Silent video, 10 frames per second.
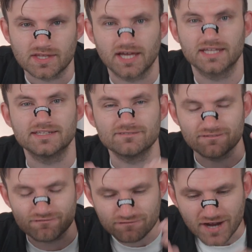At the
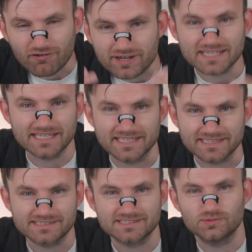very
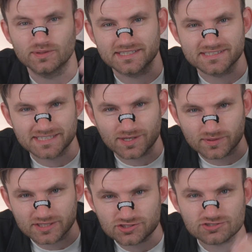least, we can say
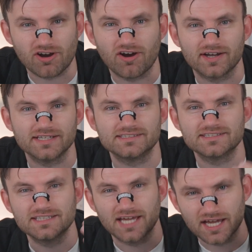we tried
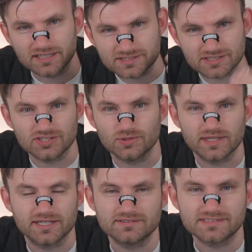to do
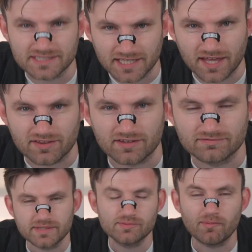it together.
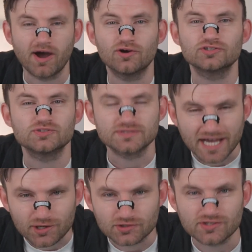People might also
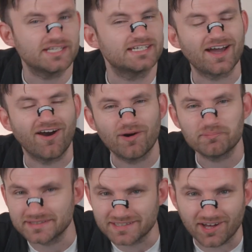tell you that it
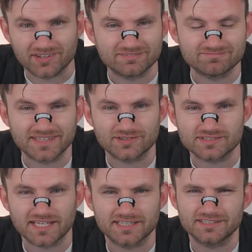can't be done. They'll
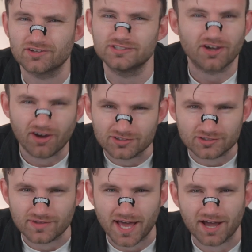say, no, you can't
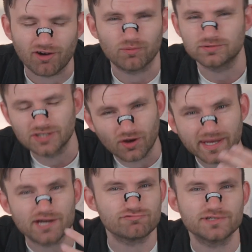do that, or go and
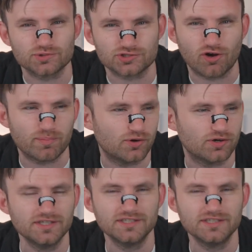get a real job, or